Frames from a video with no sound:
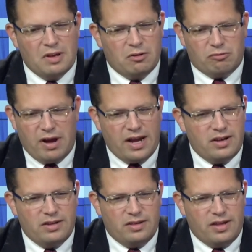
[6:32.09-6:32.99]

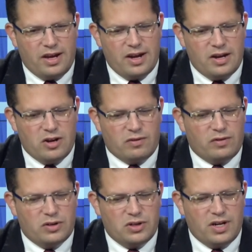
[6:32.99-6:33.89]
read the
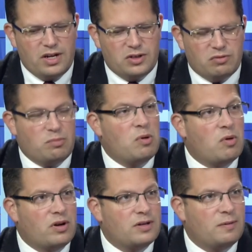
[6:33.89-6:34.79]
university's
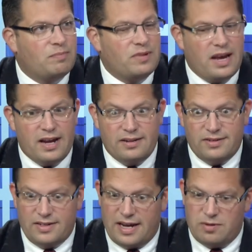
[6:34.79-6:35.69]
report and
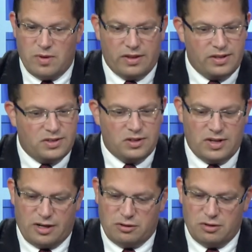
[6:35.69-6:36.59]
said, well, this is
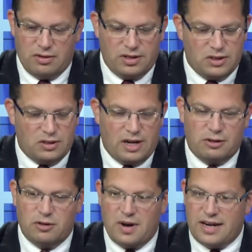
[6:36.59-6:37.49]
not
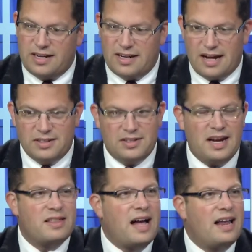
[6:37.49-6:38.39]
true, I did not
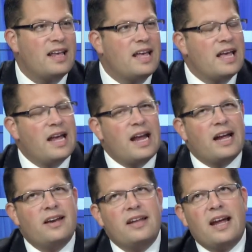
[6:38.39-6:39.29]
say that.
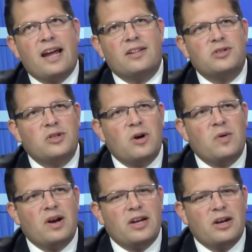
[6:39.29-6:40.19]
And
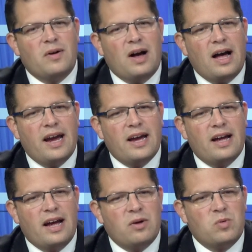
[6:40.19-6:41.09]
so, you know,
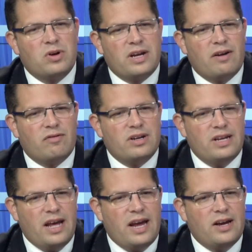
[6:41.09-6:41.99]
I work every
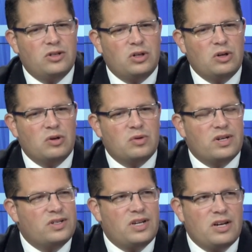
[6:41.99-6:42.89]
day to
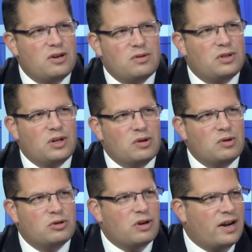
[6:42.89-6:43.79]
continue
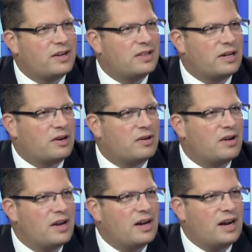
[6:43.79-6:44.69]
to try to clear
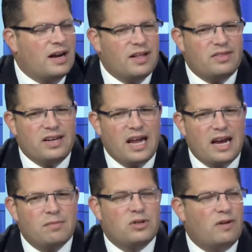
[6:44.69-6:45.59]
the
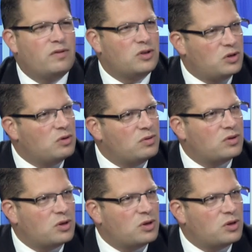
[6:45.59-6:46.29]
names of the students